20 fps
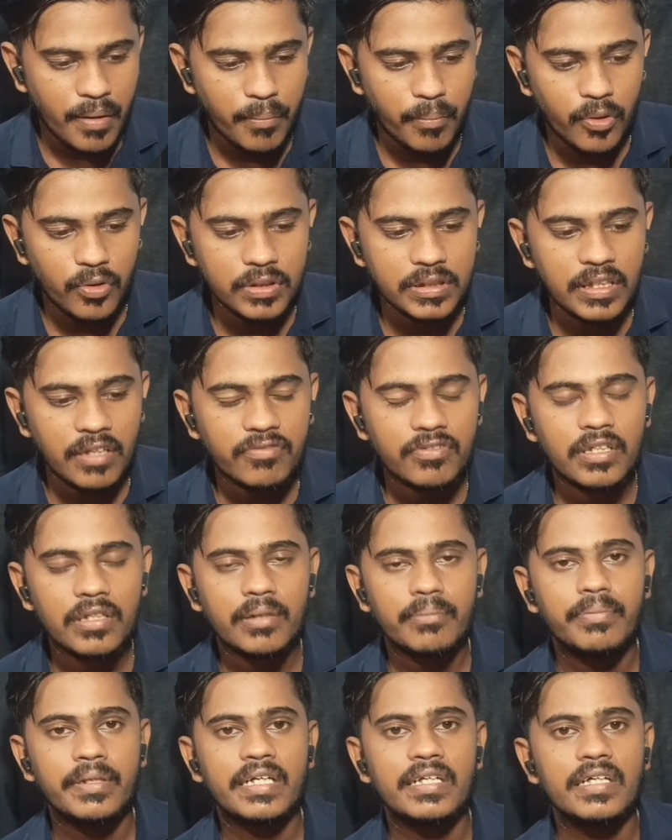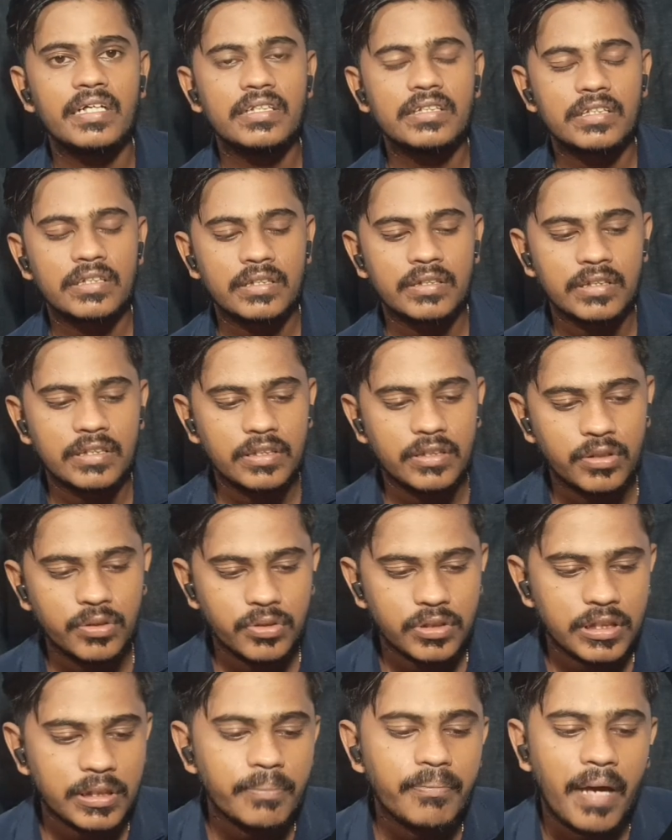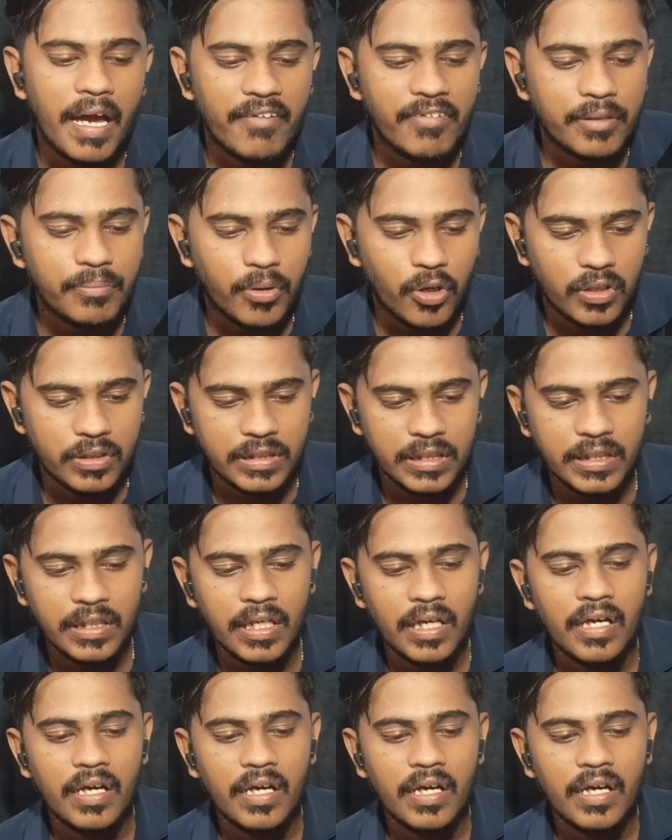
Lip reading: most of the beginners use Maven project,